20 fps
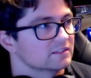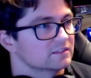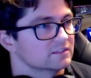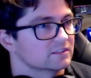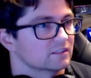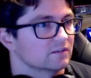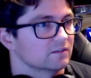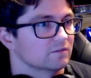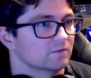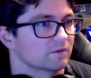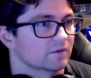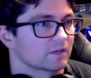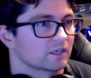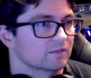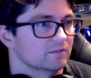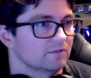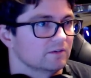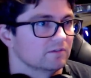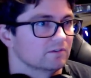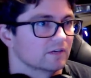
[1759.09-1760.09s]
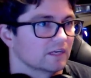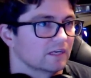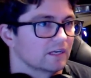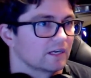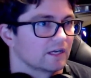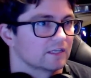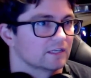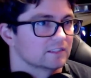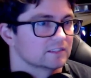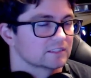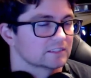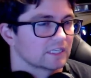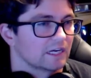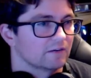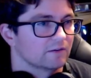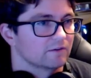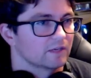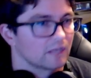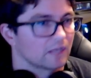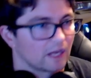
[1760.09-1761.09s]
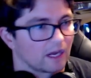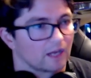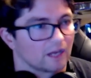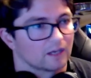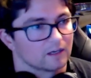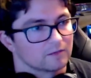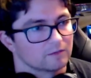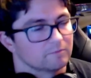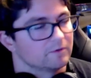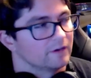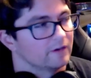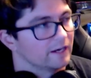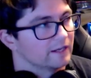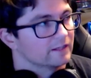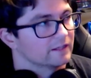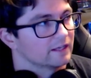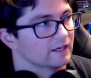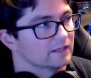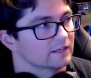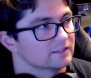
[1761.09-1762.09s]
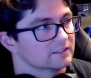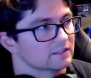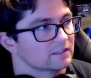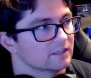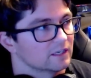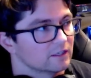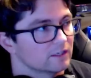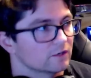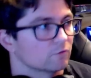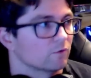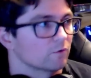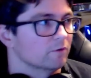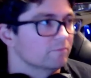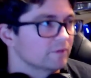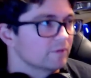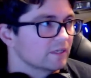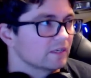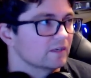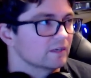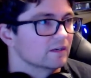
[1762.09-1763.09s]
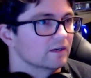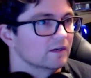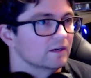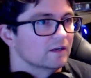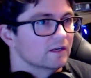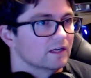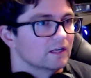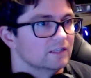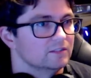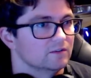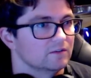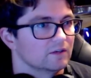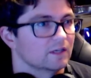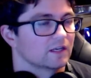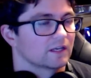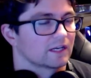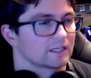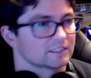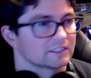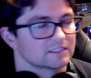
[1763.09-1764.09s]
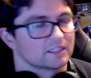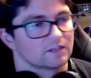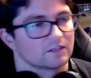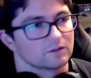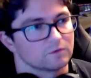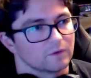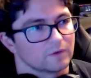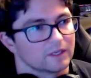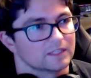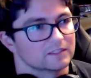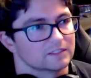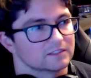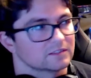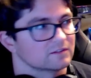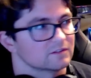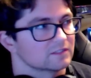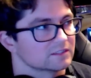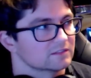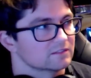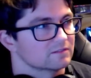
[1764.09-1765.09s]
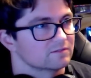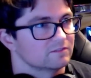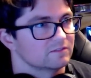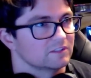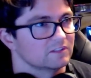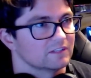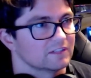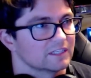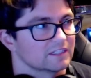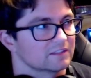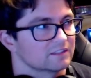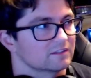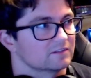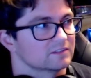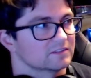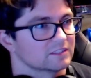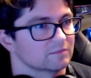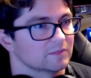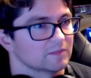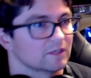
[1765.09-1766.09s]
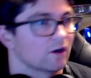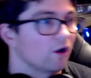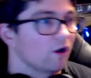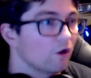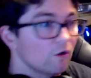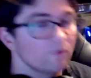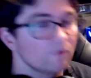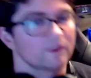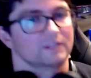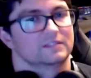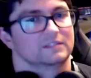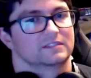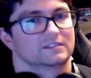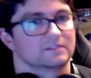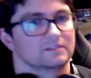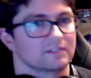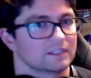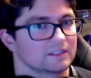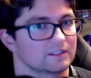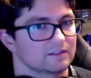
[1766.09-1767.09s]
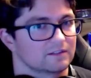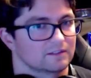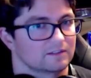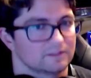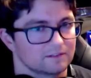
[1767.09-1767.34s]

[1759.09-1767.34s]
So we're going to be looking at just how we can apply that in your 1P and do it in like a subtle way, so it doesn't feel like there's something always like,